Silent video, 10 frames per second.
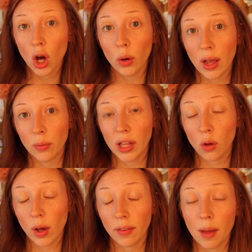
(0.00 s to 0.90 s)
Okay, really
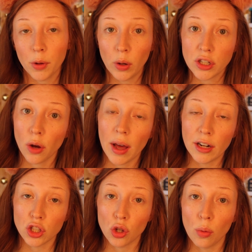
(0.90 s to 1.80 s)
quickly I'm going to go
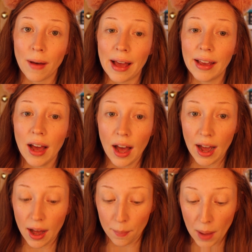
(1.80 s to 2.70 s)
ahead and do my
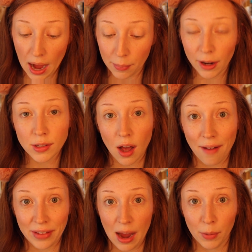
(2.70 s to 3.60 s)
eyebrows
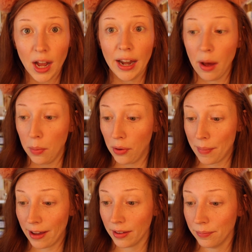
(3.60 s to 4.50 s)
off camera, and I'll be
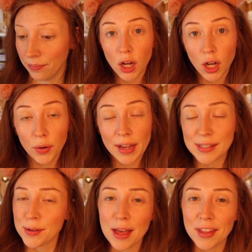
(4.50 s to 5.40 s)
right back.
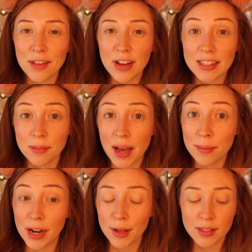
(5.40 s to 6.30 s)
Okay, so now that I've got some
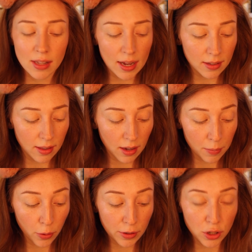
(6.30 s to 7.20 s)
eyebrows, the next thing that
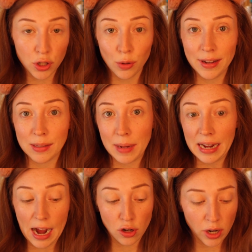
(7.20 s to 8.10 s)
I'm going to do is
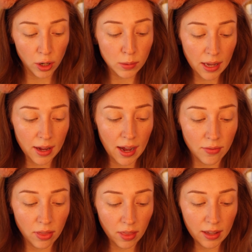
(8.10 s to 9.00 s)
my eyeshadows. I
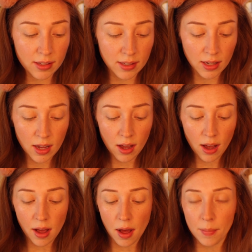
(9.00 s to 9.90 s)
have this
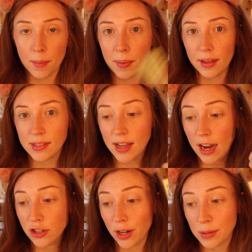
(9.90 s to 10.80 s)
Pixi
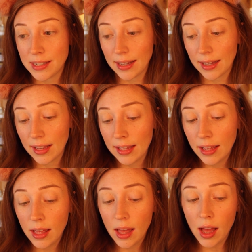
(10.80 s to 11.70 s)
eyeshadow stick.
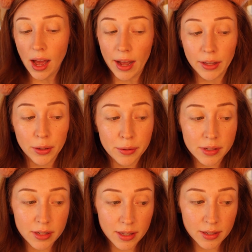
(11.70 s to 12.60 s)
I
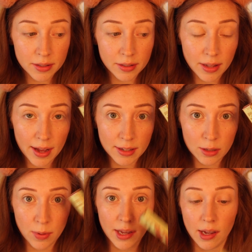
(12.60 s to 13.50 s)
used this
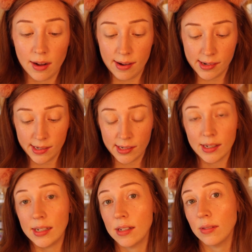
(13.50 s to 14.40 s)
last week and I
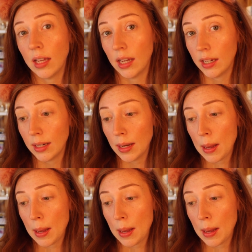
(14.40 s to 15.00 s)
kind of hated